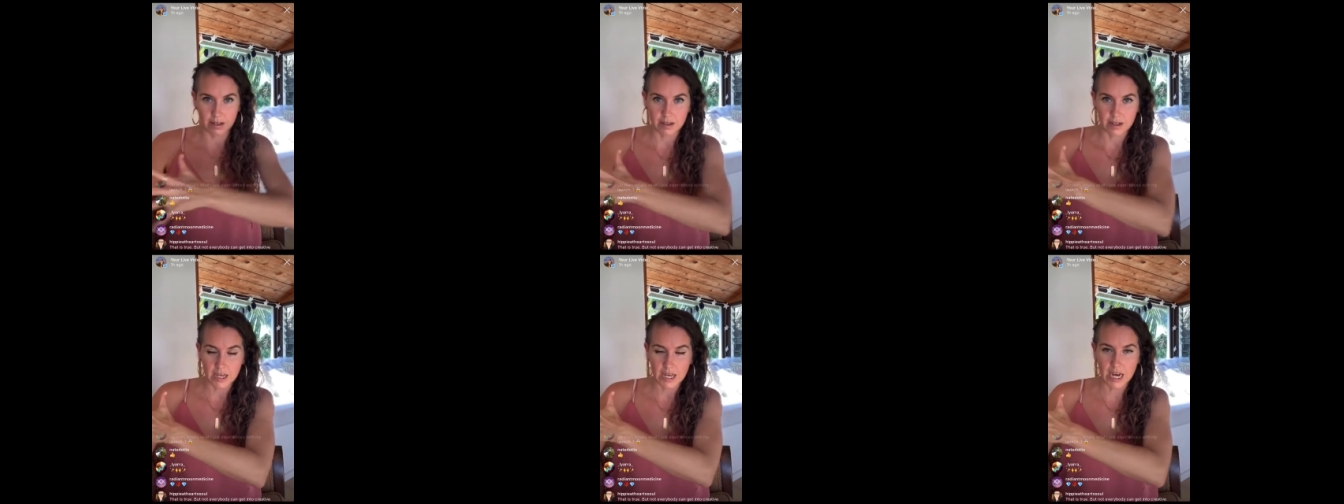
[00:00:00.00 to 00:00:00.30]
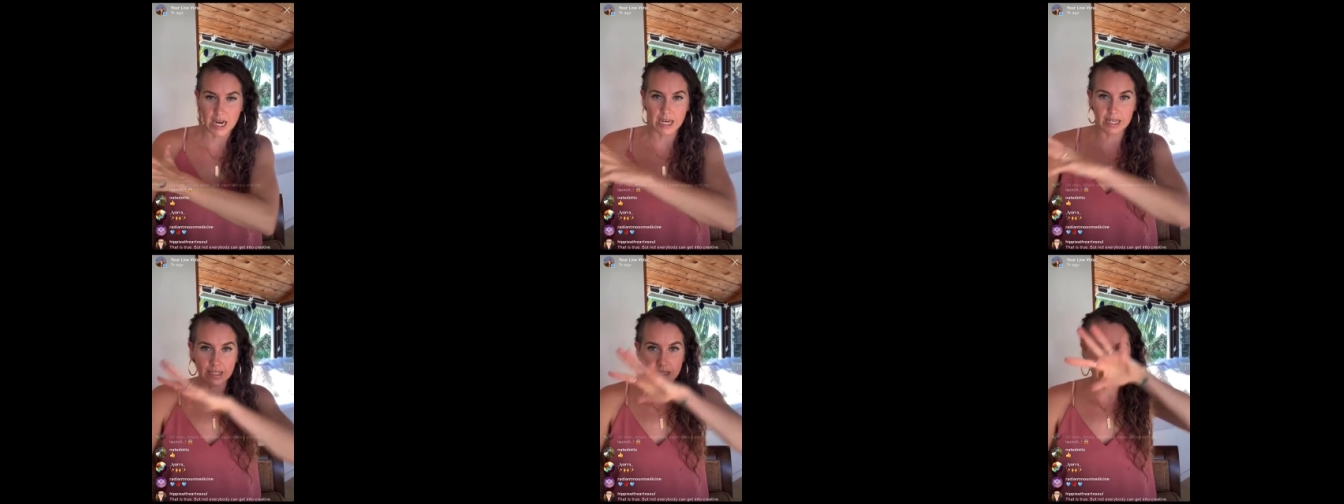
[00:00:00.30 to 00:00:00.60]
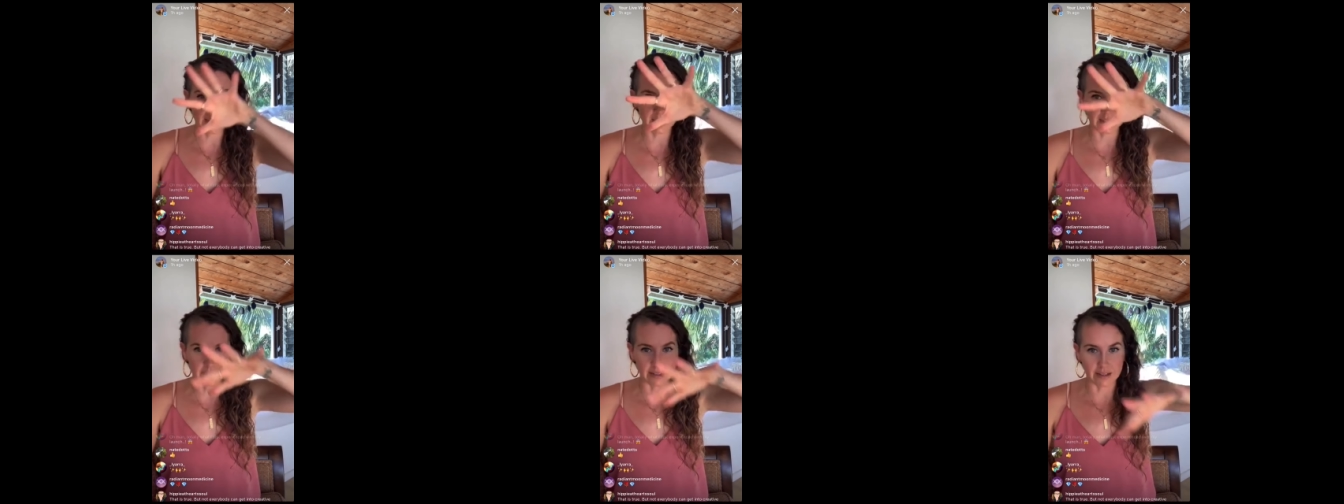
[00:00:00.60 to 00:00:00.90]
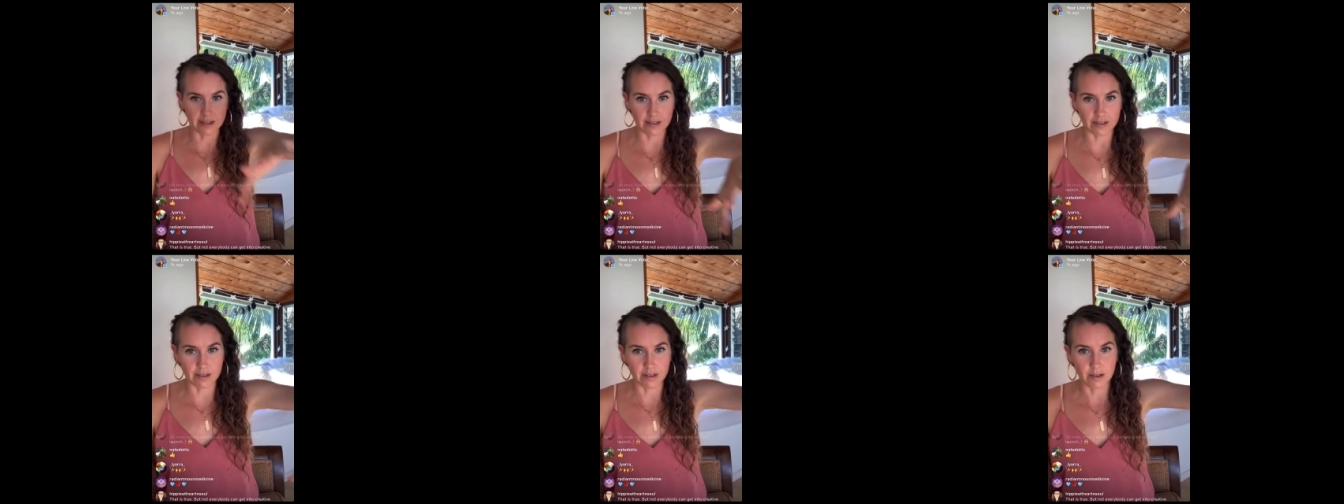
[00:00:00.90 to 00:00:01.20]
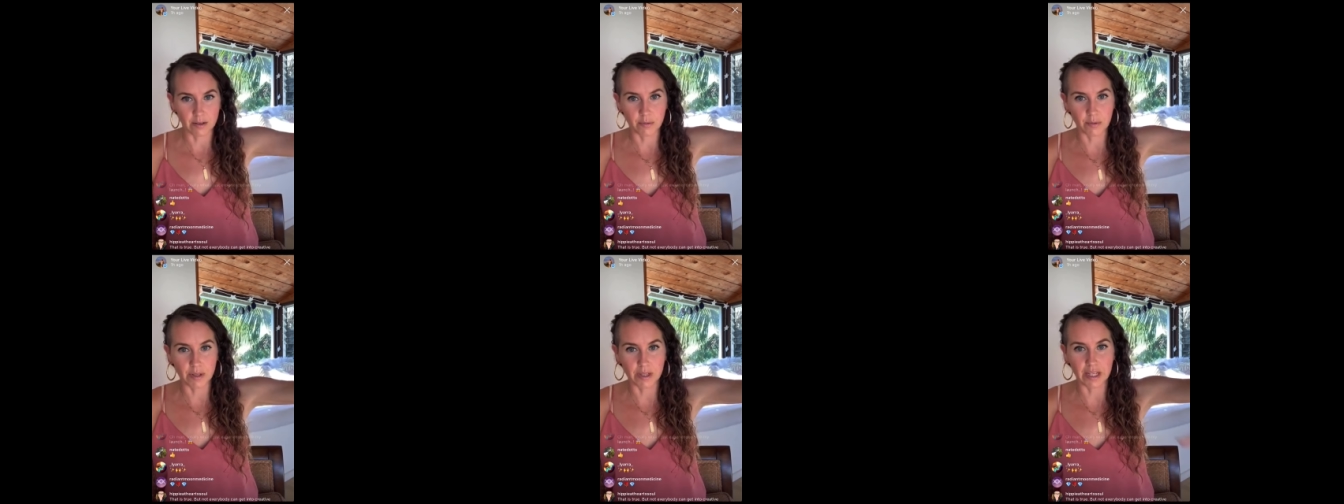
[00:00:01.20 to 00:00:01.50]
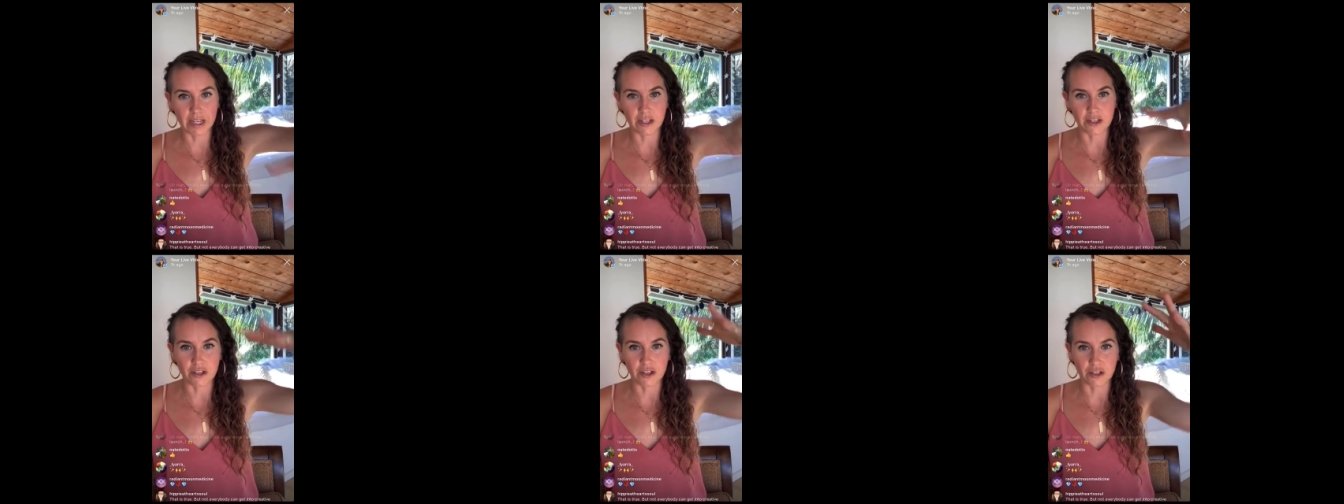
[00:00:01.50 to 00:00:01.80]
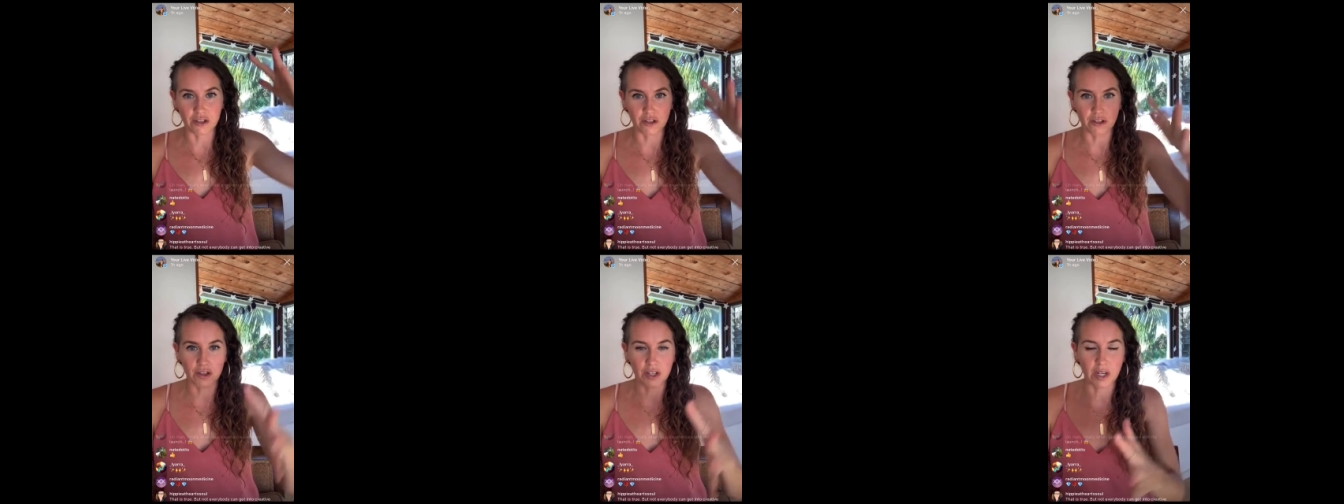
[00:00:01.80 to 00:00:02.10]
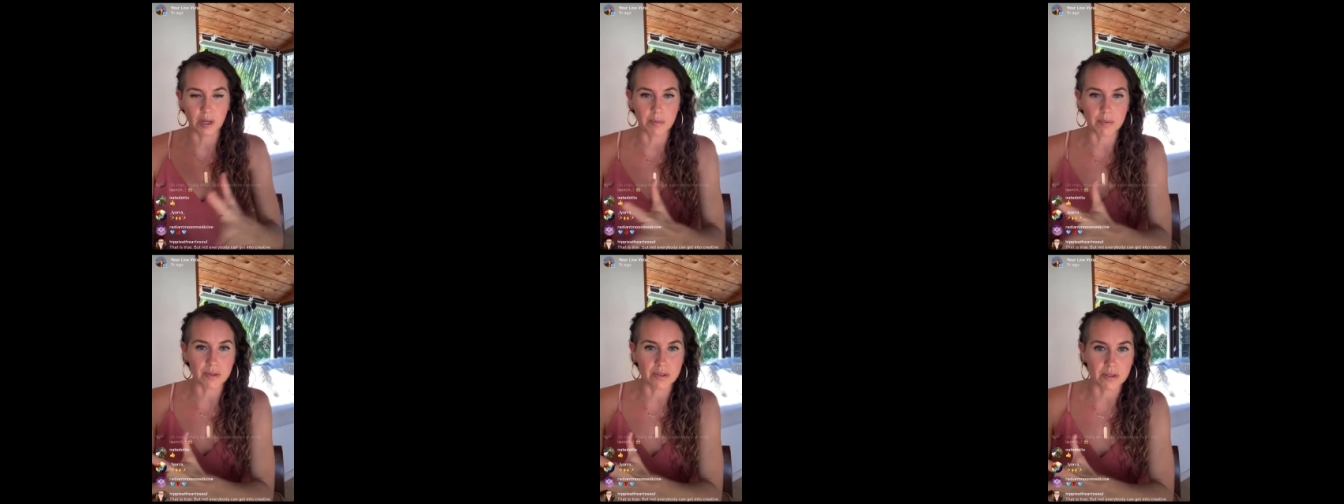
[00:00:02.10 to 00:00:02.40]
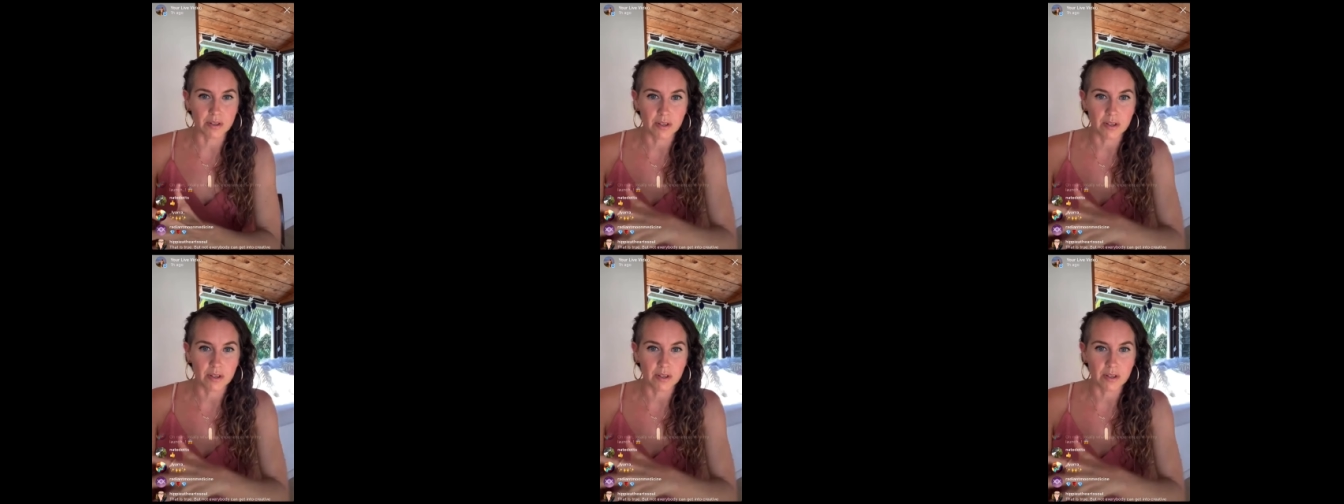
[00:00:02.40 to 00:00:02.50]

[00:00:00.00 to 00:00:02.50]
ideas, relationships,